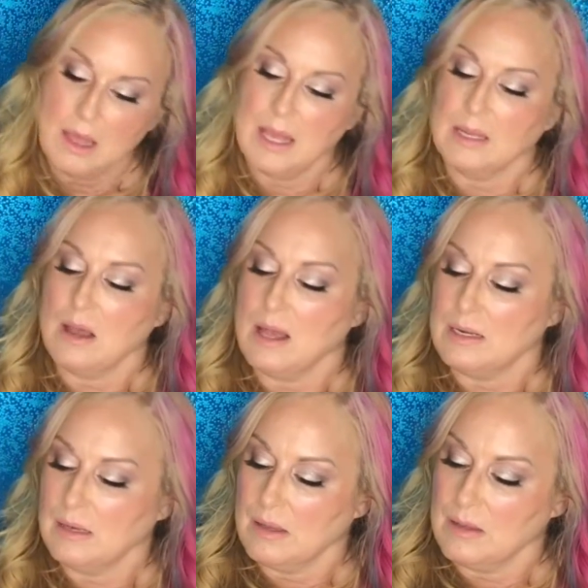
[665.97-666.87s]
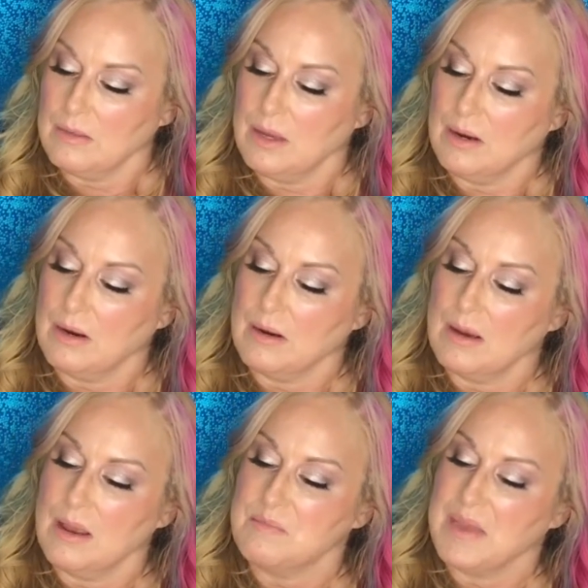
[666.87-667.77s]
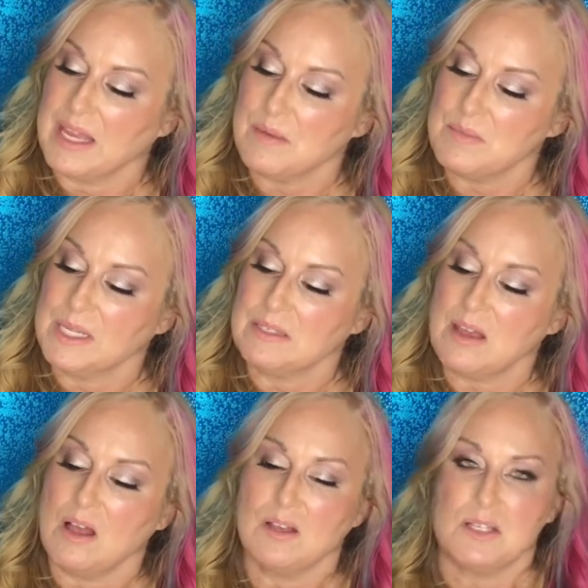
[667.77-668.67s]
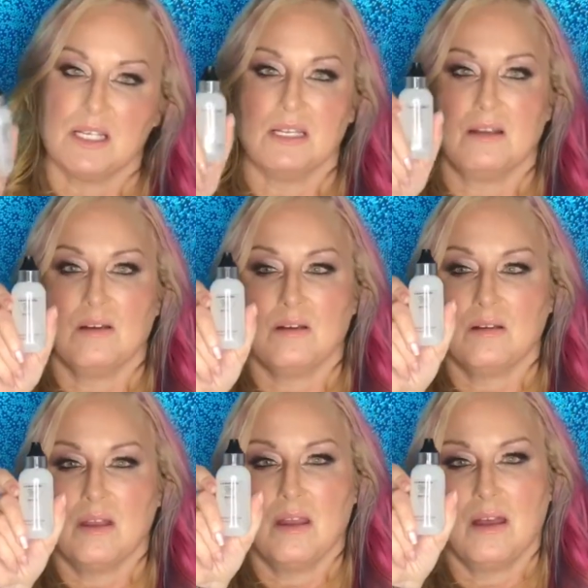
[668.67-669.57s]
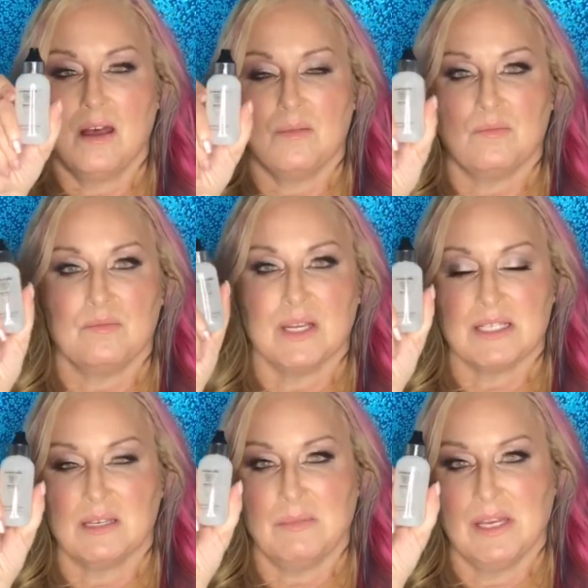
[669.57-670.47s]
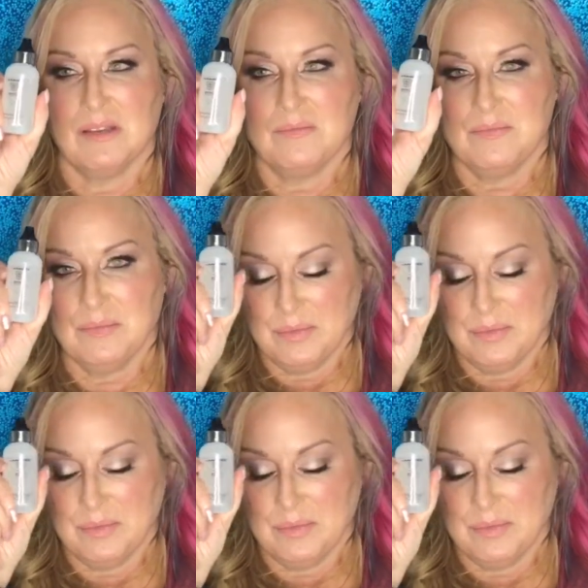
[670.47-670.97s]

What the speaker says: I got their Makeup Mixology, their mixing medium.